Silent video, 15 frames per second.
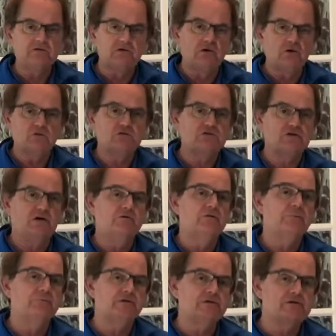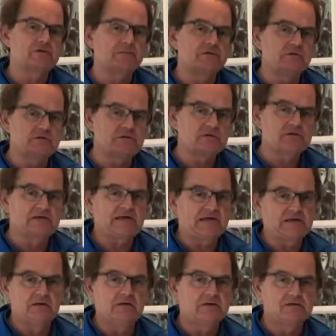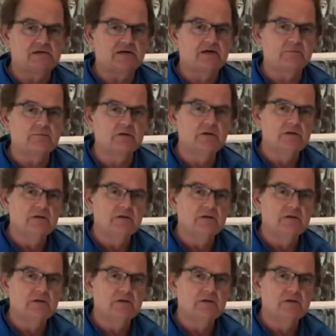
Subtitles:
a long shaft, the principle is exactly the same.